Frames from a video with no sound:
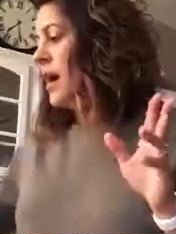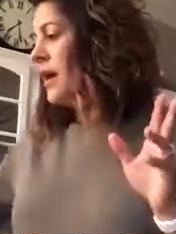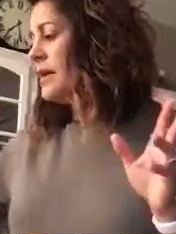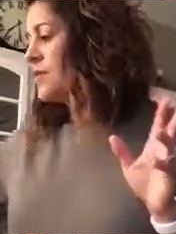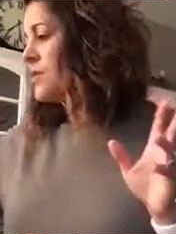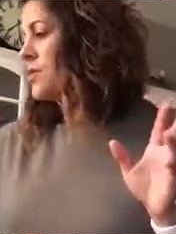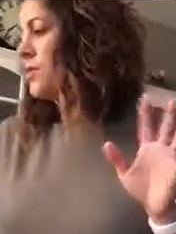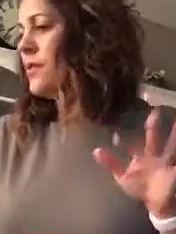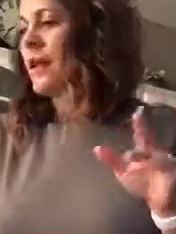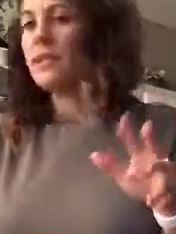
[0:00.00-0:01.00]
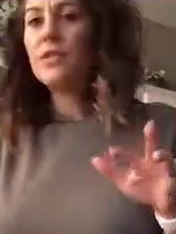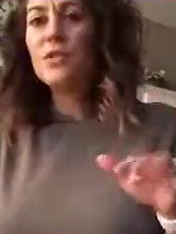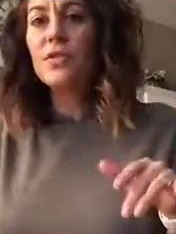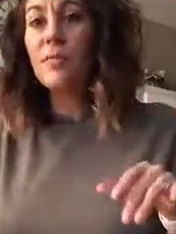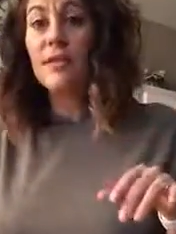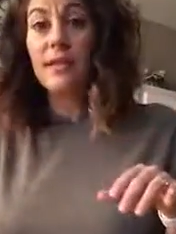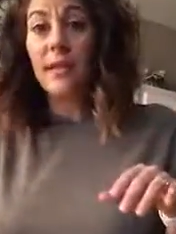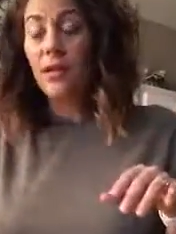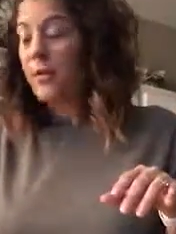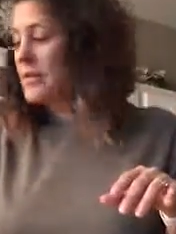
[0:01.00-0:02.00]
All right, so now let's do some of the
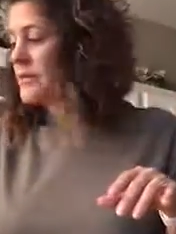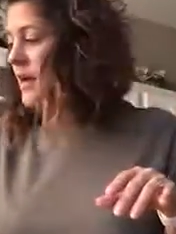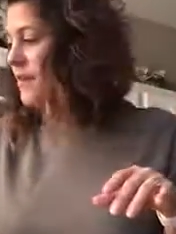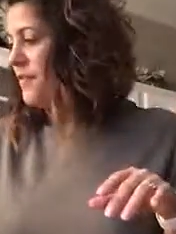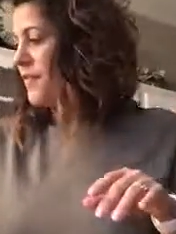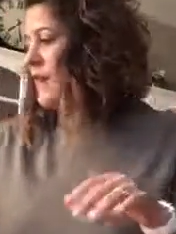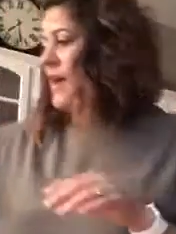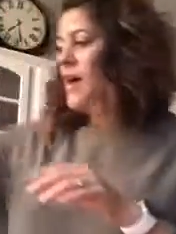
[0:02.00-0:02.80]
liquid stuff.